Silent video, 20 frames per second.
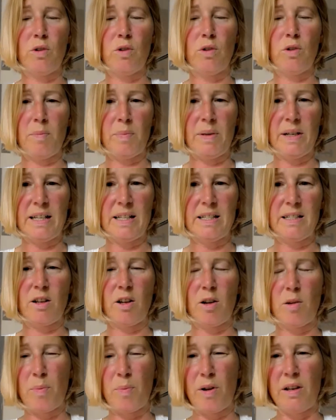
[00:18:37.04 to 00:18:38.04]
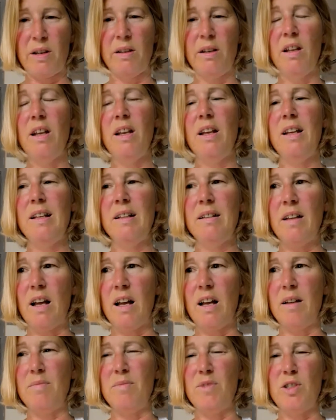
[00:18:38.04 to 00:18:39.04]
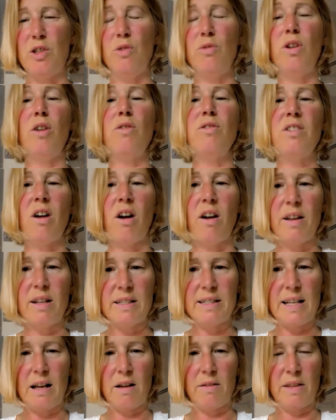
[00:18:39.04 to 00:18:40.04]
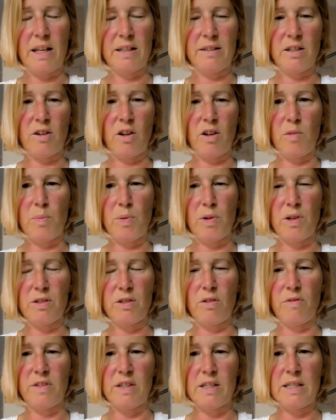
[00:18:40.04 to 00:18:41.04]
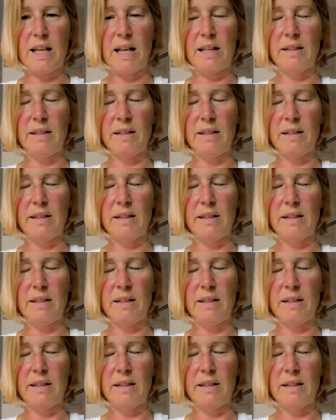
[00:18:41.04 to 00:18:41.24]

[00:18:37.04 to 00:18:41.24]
fuel companies kind of putting pseudoscience out there to kind of put us off the